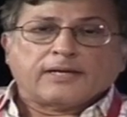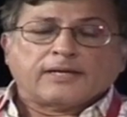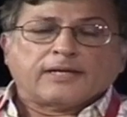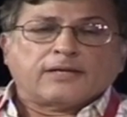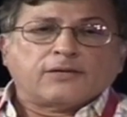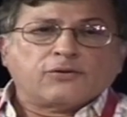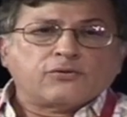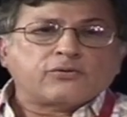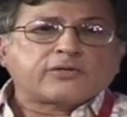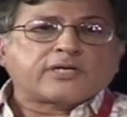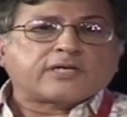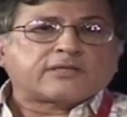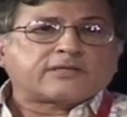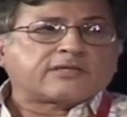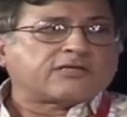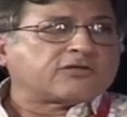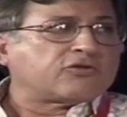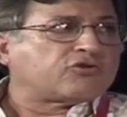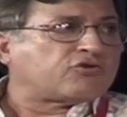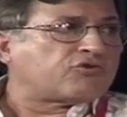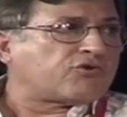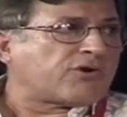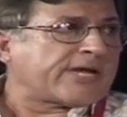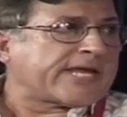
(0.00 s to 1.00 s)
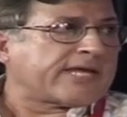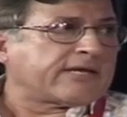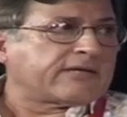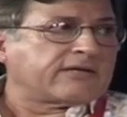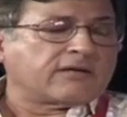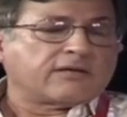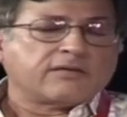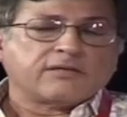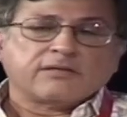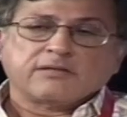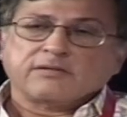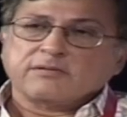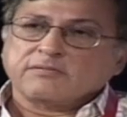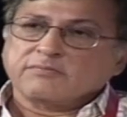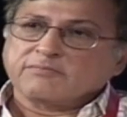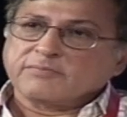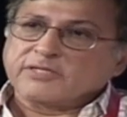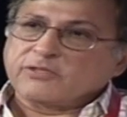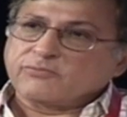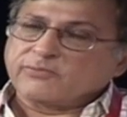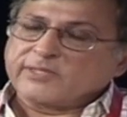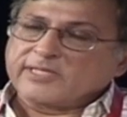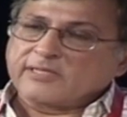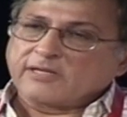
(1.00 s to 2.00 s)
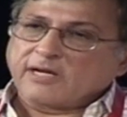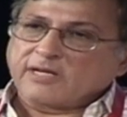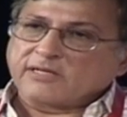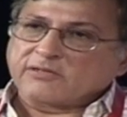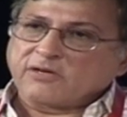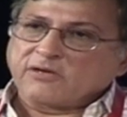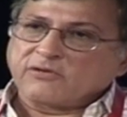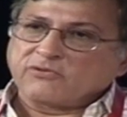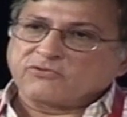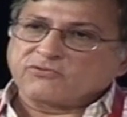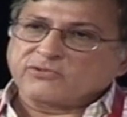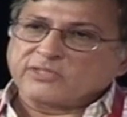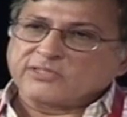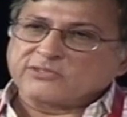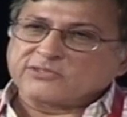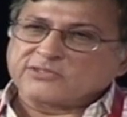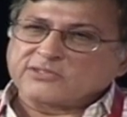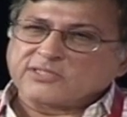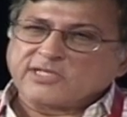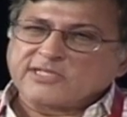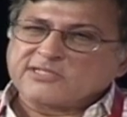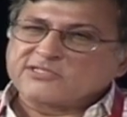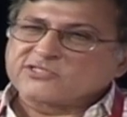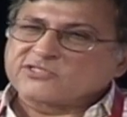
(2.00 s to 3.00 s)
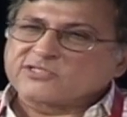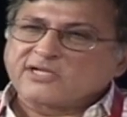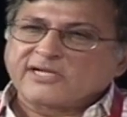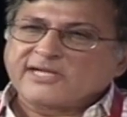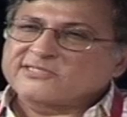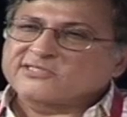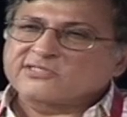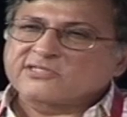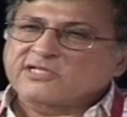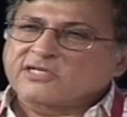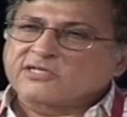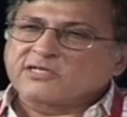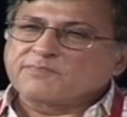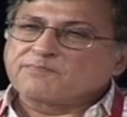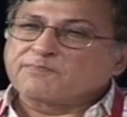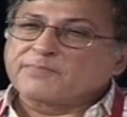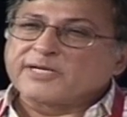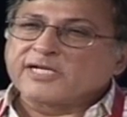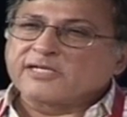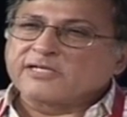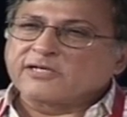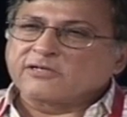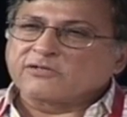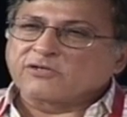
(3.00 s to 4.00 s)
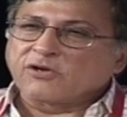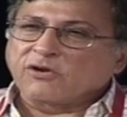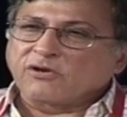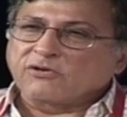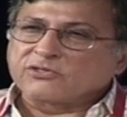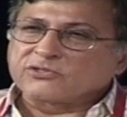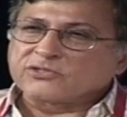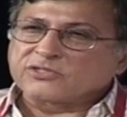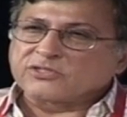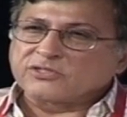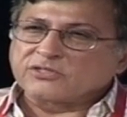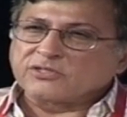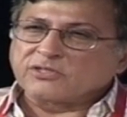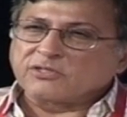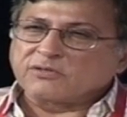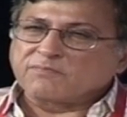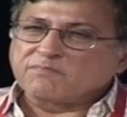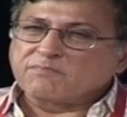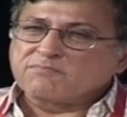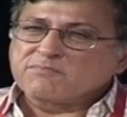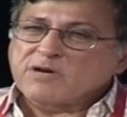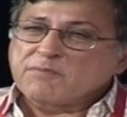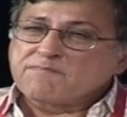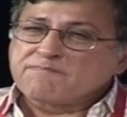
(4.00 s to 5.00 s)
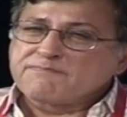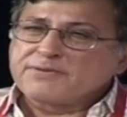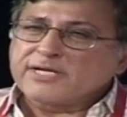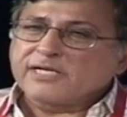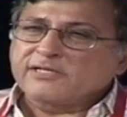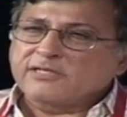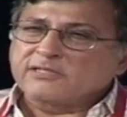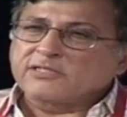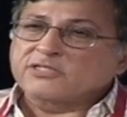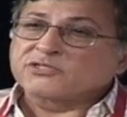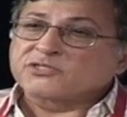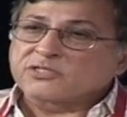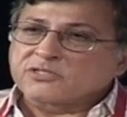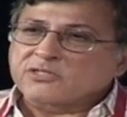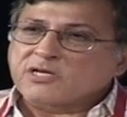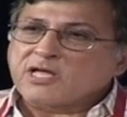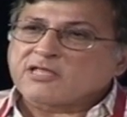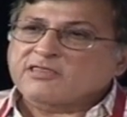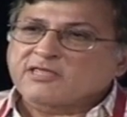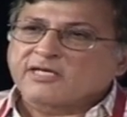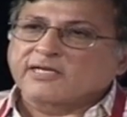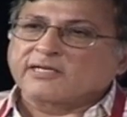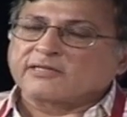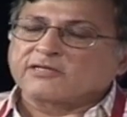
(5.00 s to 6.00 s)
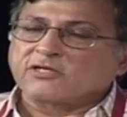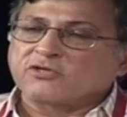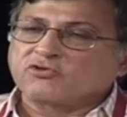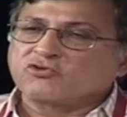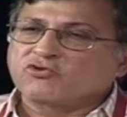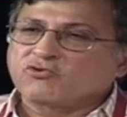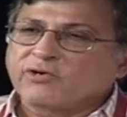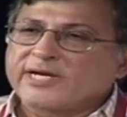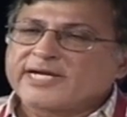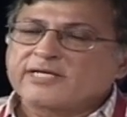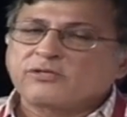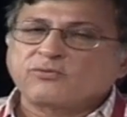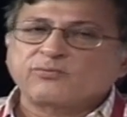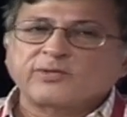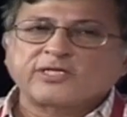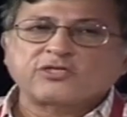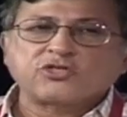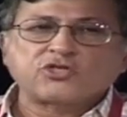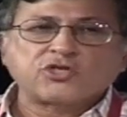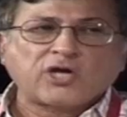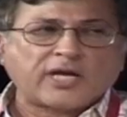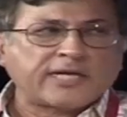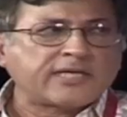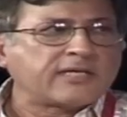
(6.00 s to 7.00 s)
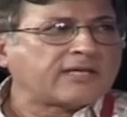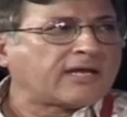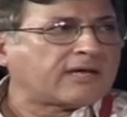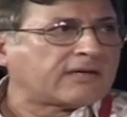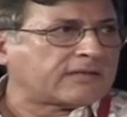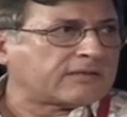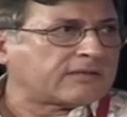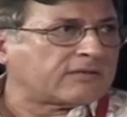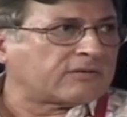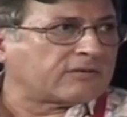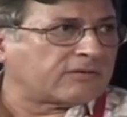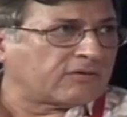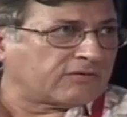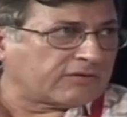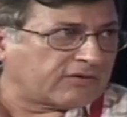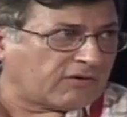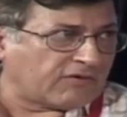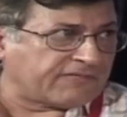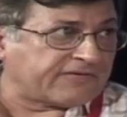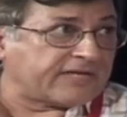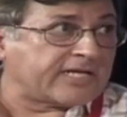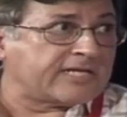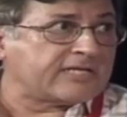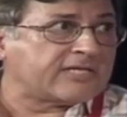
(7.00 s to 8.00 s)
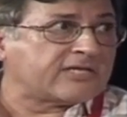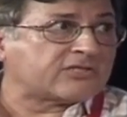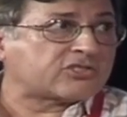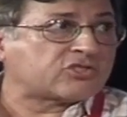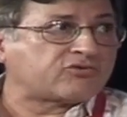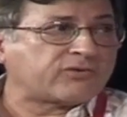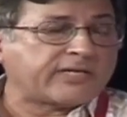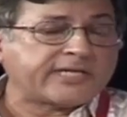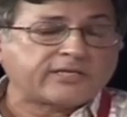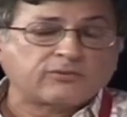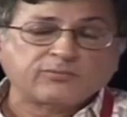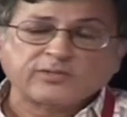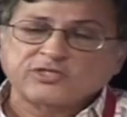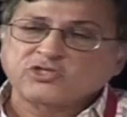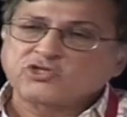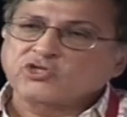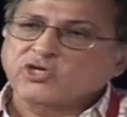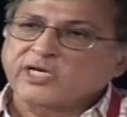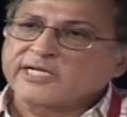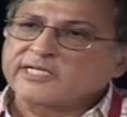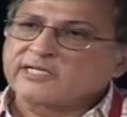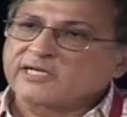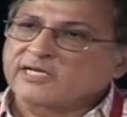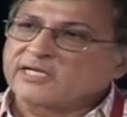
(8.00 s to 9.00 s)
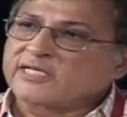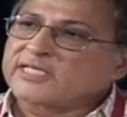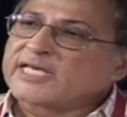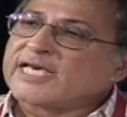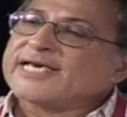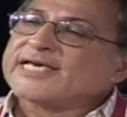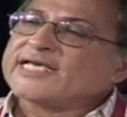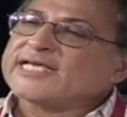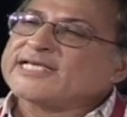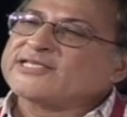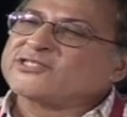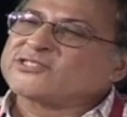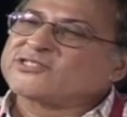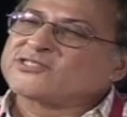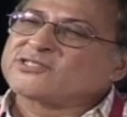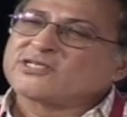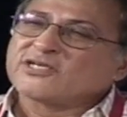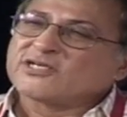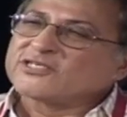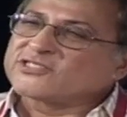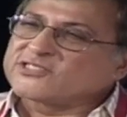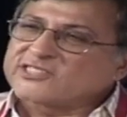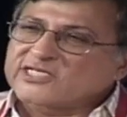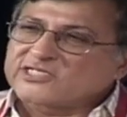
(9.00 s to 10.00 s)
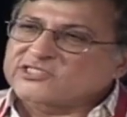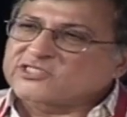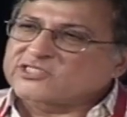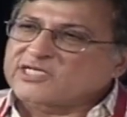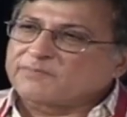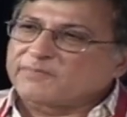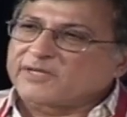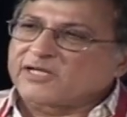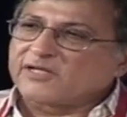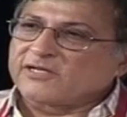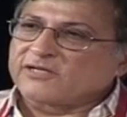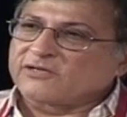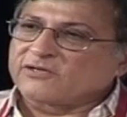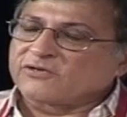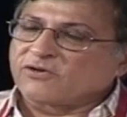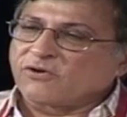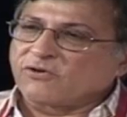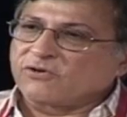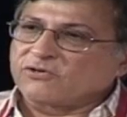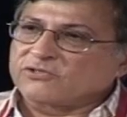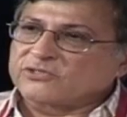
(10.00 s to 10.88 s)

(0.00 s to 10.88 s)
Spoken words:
Look at the trade between our countries. It's less than $1 billion a year. $1 billion is nothing. The trade with China, of India's trade with China, is $60 billion.